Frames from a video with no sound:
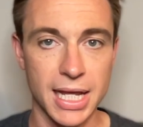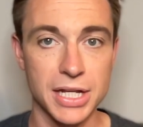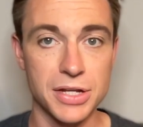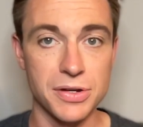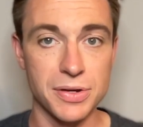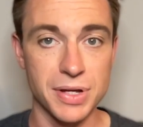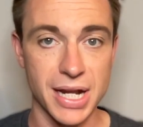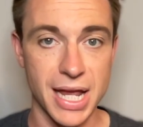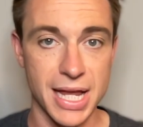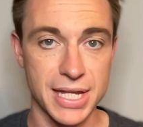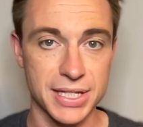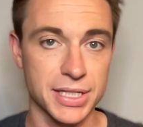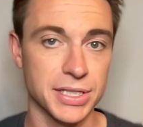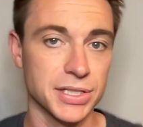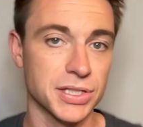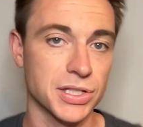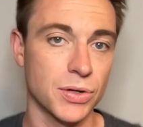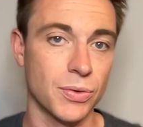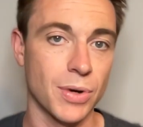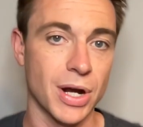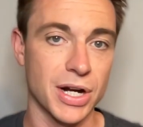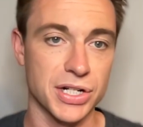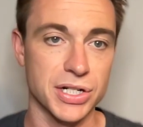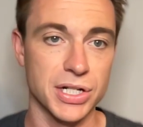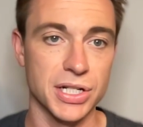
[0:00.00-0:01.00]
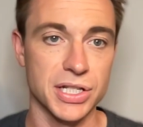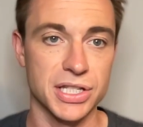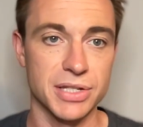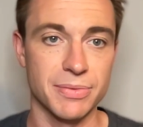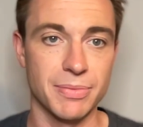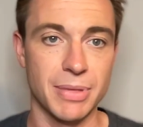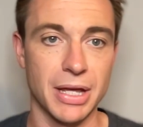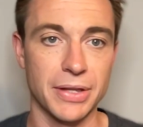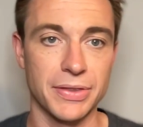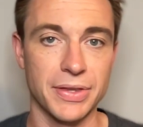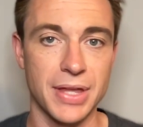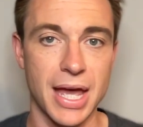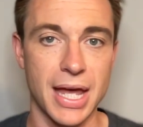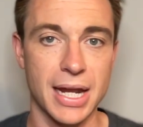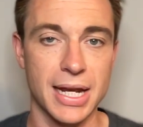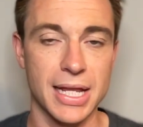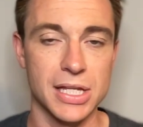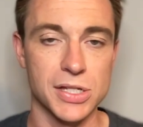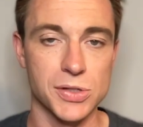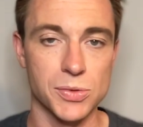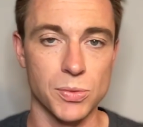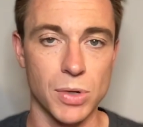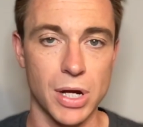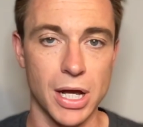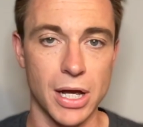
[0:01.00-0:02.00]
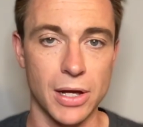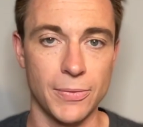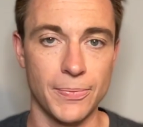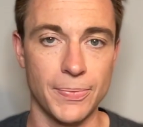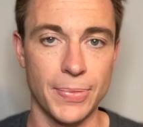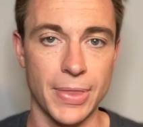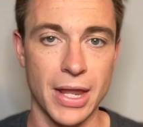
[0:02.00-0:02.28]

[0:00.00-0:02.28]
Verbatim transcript: And you can ask us questions about that as well.